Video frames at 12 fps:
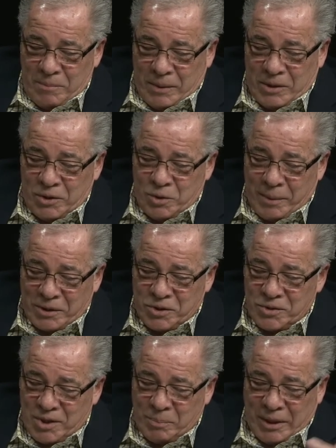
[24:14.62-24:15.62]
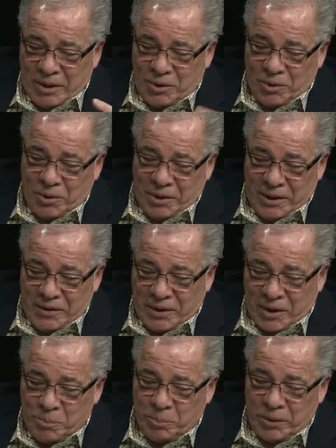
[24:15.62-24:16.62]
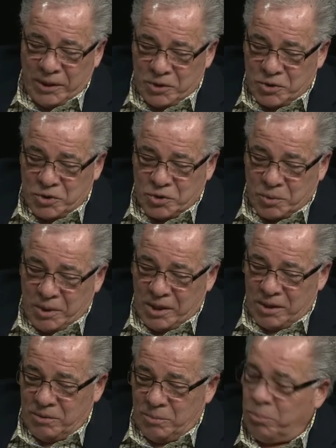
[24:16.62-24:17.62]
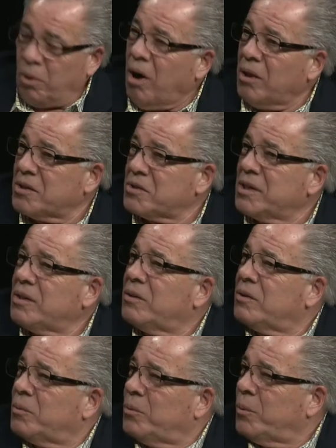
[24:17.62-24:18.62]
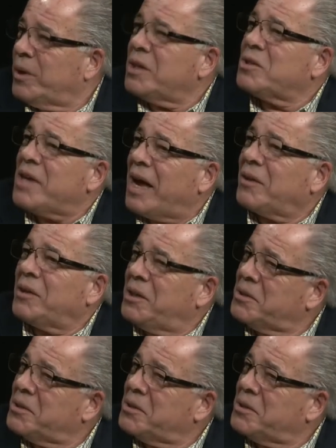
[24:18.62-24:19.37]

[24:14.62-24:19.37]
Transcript: you mentioned something earlier, the complete street mm -hmm. policy. What yeah. exactly is